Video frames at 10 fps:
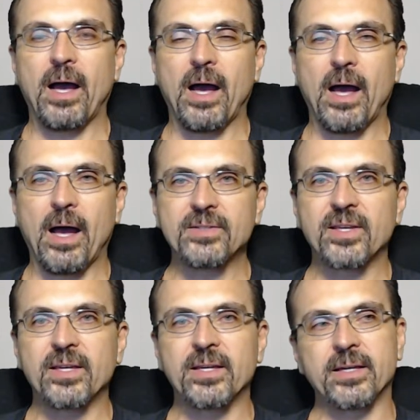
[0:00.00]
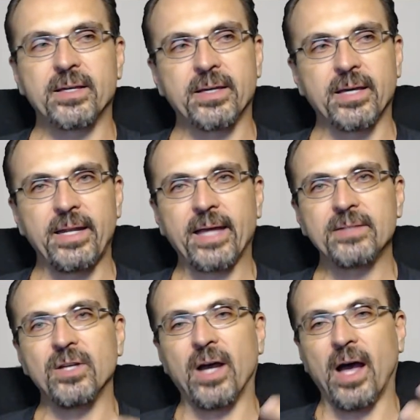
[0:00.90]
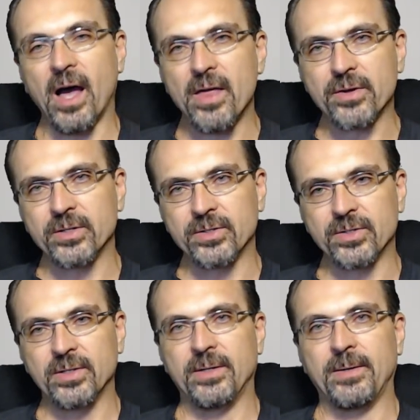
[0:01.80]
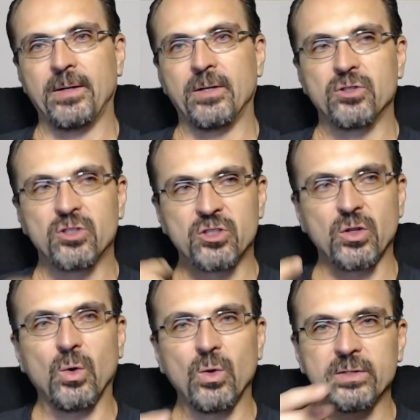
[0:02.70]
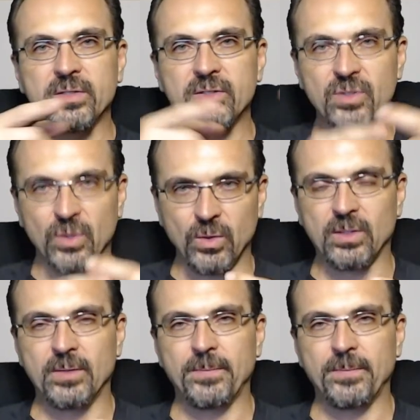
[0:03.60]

us connect to others soul to soul,